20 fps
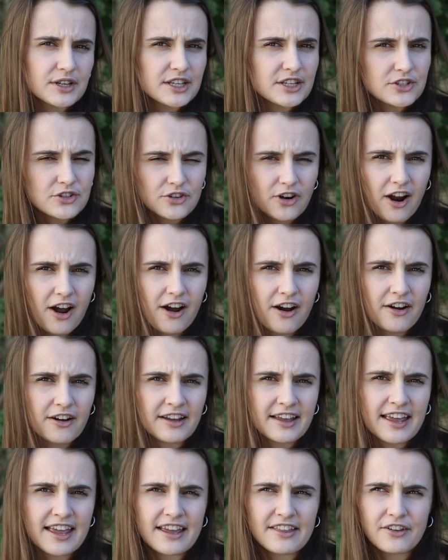really strong
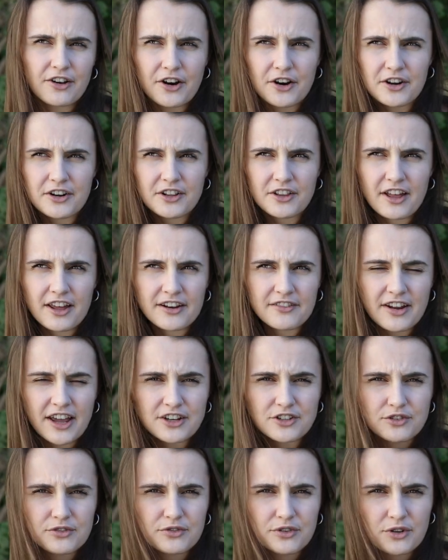and there aren't a lot of
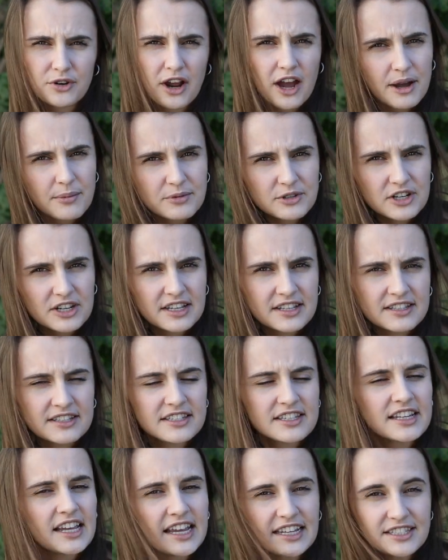natural food
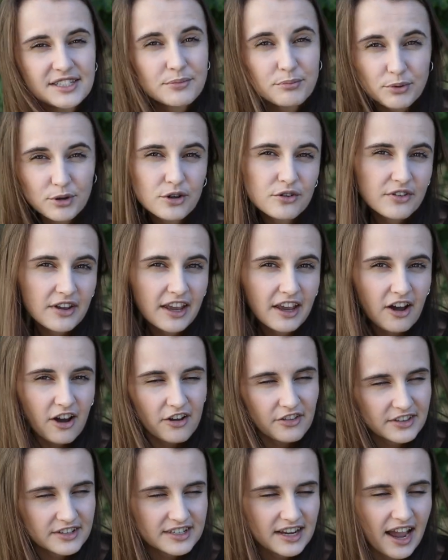options. It's improving
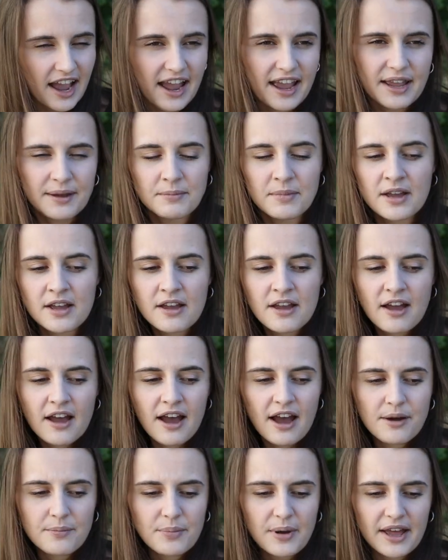all the time,
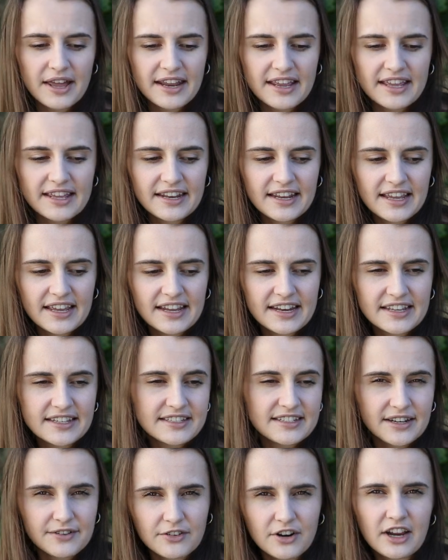but it, it
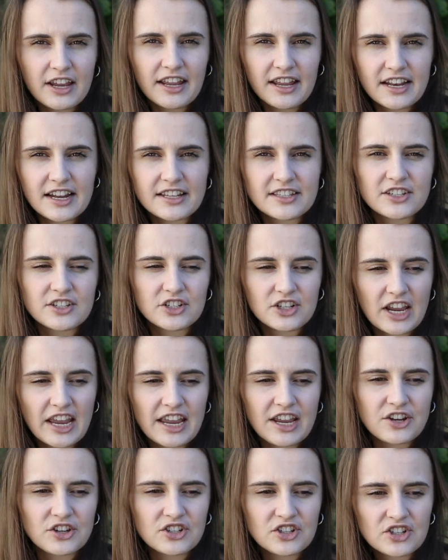is different and it's a
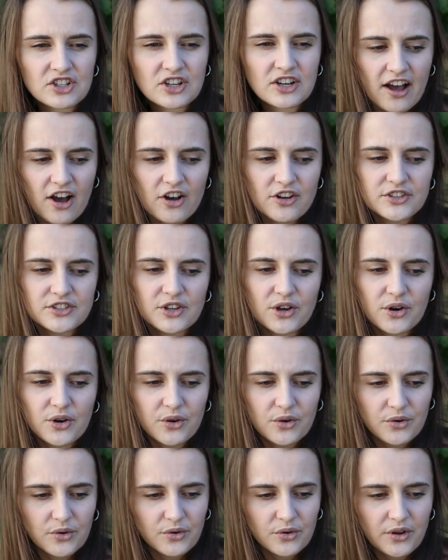change.
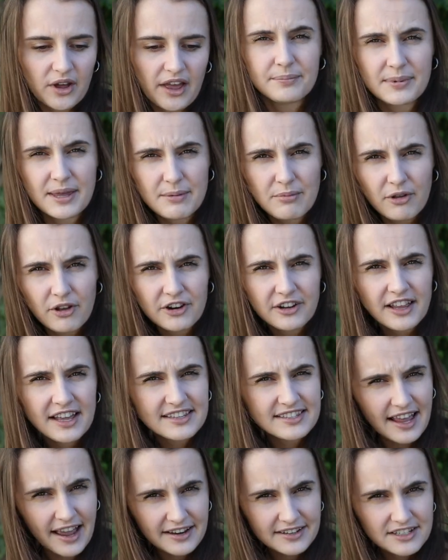Also, people are
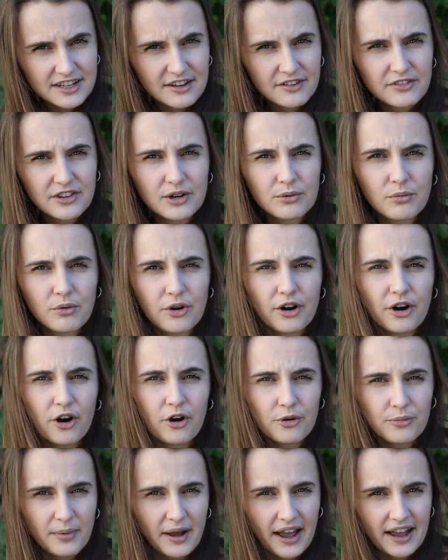less active, they're more
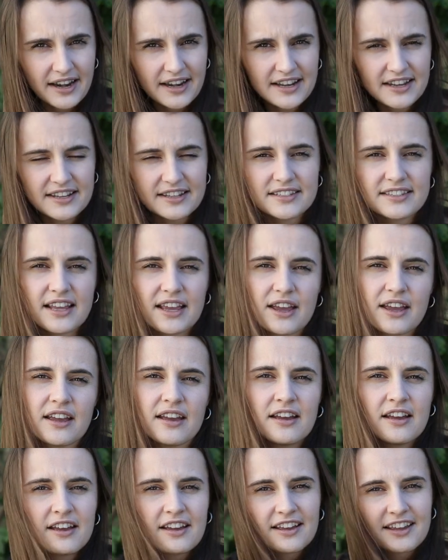homebodies, they
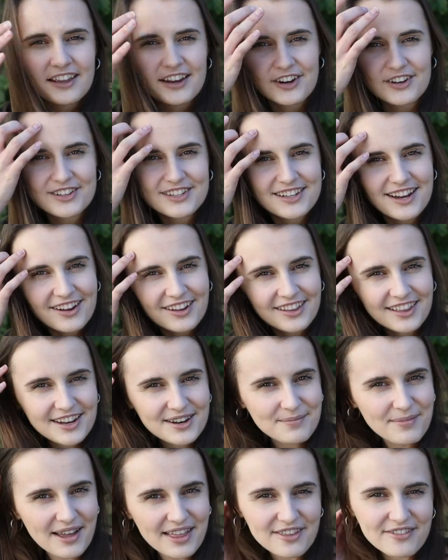you know snuggle
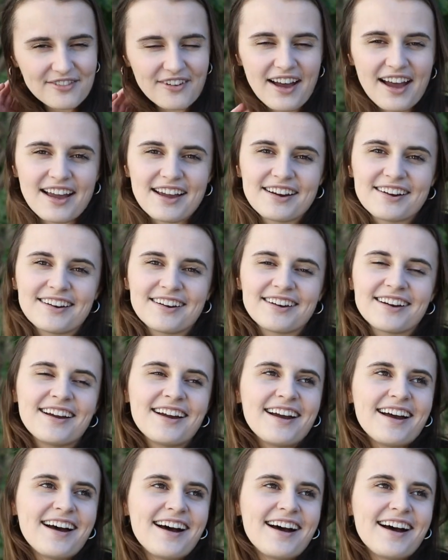in and by the fire.